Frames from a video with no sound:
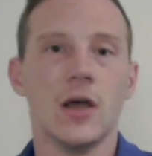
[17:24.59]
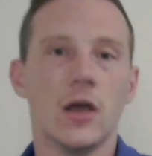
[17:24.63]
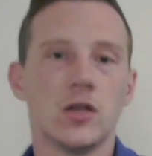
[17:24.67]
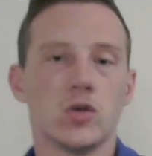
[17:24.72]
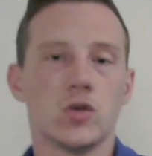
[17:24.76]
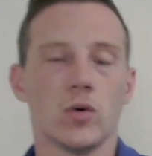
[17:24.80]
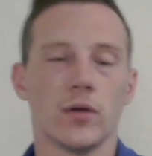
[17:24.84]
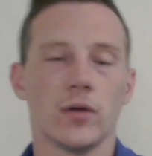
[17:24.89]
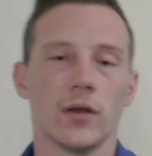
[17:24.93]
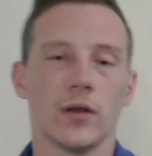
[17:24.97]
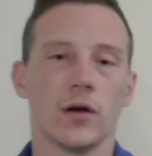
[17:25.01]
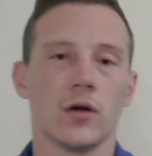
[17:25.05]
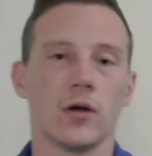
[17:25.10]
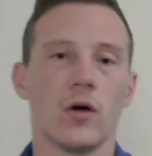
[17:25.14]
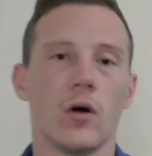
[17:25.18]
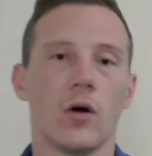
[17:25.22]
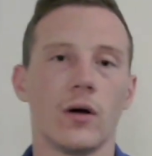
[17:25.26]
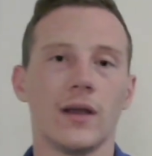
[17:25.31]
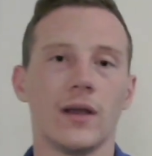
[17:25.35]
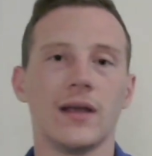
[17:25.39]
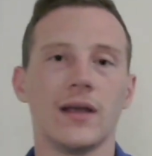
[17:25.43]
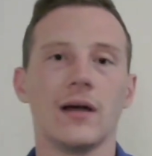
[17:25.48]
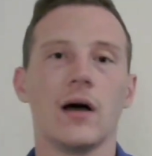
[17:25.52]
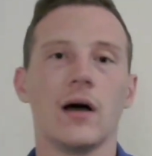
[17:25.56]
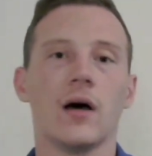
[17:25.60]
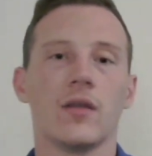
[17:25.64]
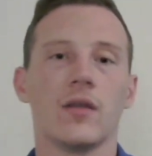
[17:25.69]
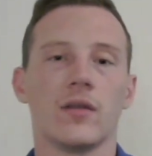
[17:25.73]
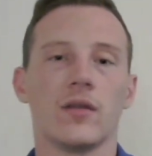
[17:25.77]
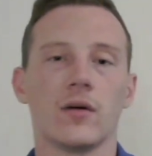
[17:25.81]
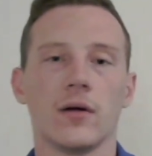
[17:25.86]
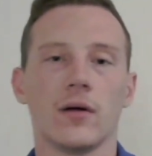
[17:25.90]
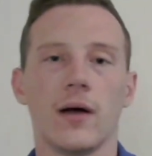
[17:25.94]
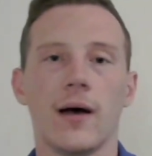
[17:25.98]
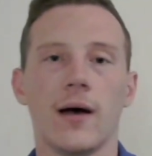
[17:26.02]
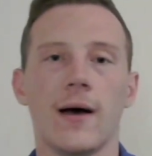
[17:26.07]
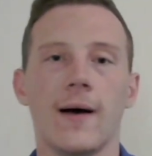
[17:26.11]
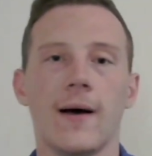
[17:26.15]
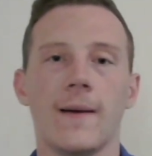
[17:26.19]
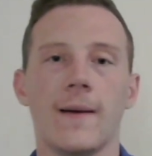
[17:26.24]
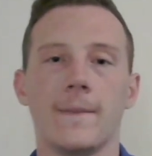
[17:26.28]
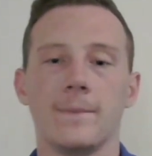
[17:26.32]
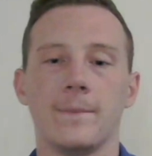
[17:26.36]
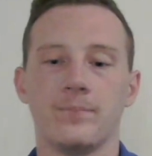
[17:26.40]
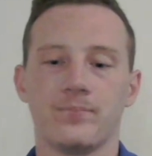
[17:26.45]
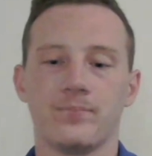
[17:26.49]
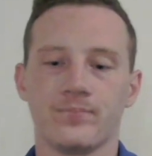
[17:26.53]
to where they're guarding other.
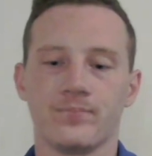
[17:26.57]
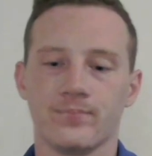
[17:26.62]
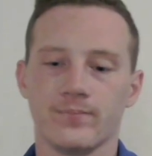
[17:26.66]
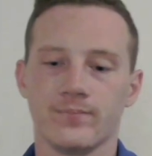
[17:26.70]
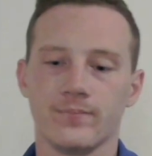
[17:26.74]
Um,